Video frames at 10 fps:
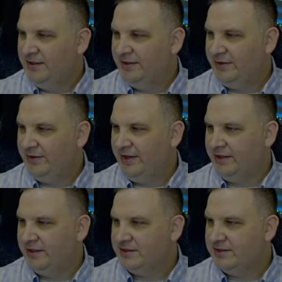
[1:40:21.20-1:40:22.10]
All
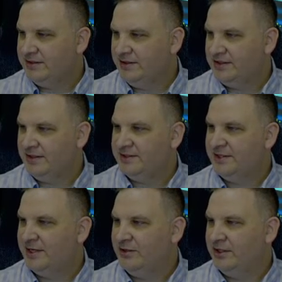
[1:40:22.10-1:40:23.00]
right, let's let, let's
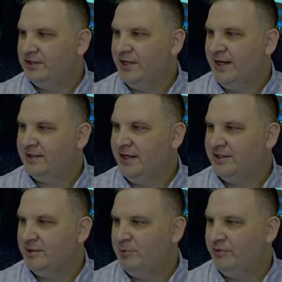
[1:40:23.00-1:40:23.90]
take a look at chat,
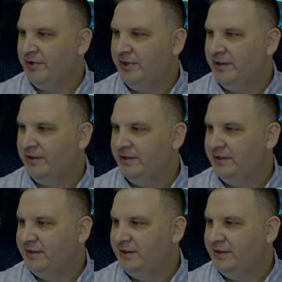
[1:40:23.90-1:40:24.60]
catch up over here.